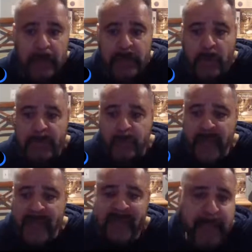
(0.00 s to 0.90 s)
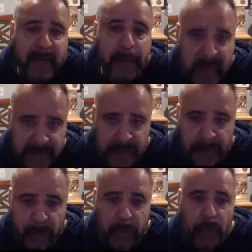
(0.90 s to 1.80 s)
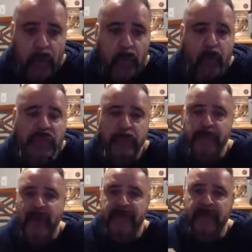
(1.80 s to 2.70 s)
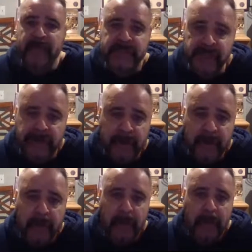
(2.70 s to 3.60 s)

So if we have been a blessing to you, would you prayerfully consider